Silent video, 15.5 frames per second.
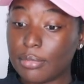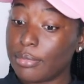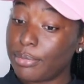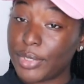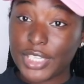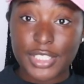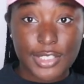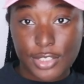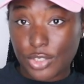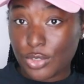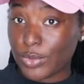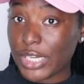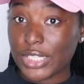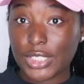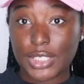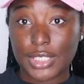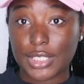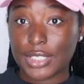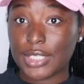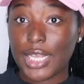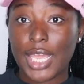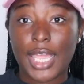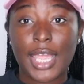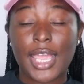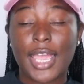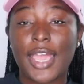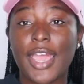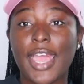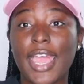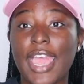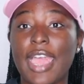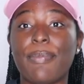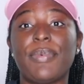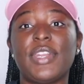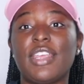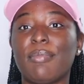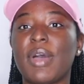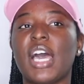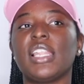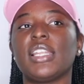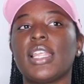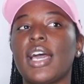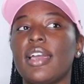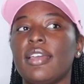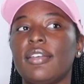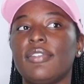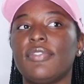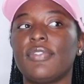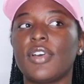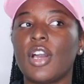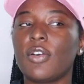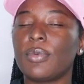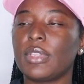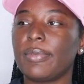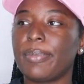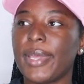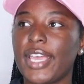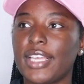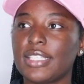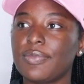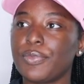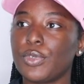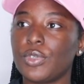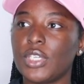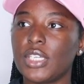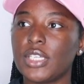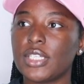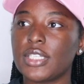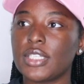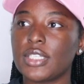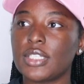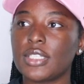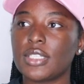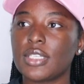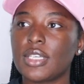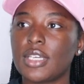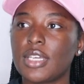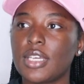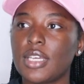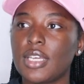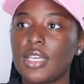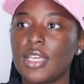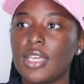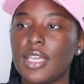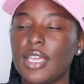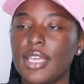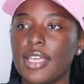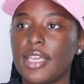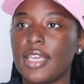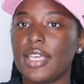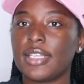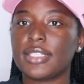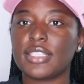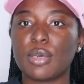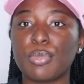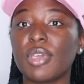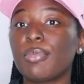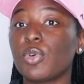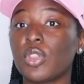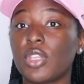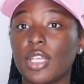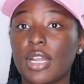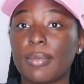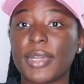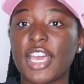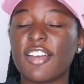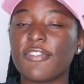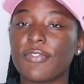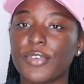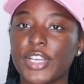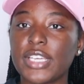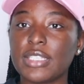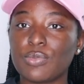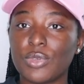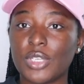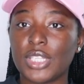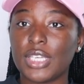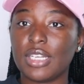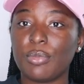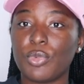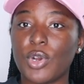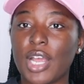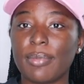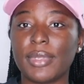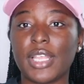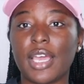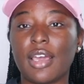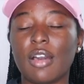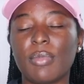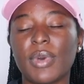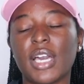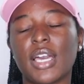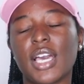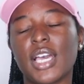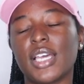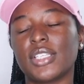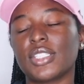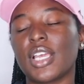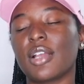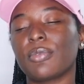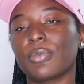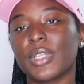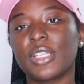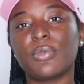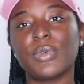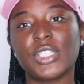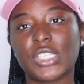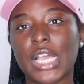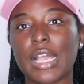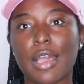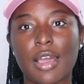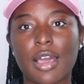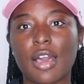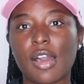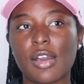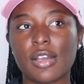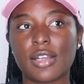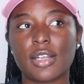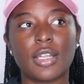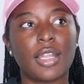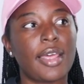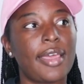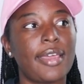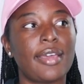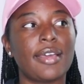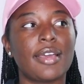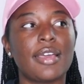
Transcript: big situations happen in my life over the past few years, and some people that I'm not friends with anymore, I'd be like, oh my gosh, I really wish I could call her. Like,